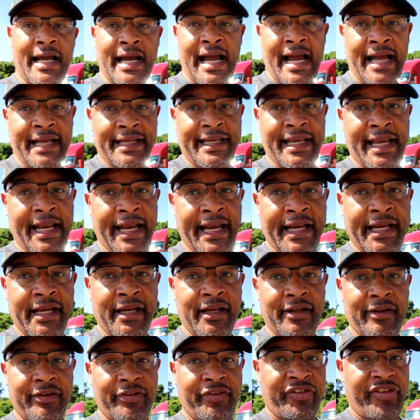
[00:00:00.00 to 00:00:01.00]
I
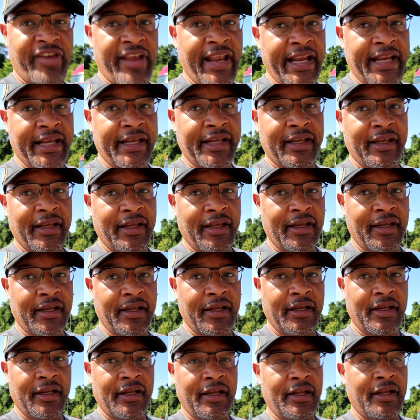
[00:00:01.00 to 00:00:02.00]
can't take
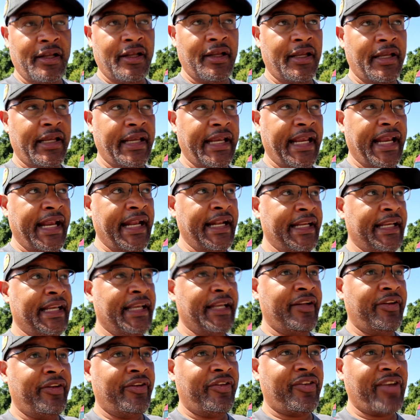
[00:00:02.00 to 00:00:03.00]

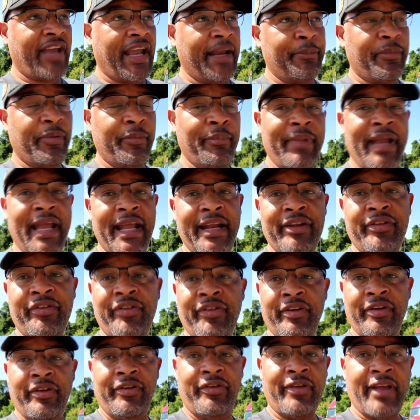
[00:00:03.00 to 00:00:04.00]
any type of
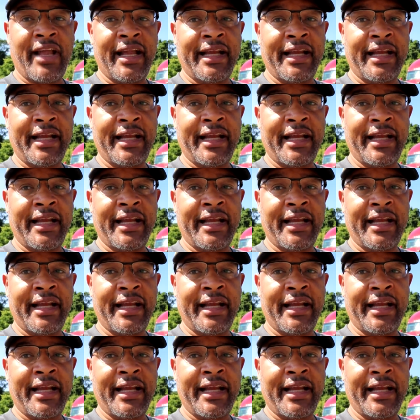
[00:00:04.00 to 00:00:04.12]
medicines.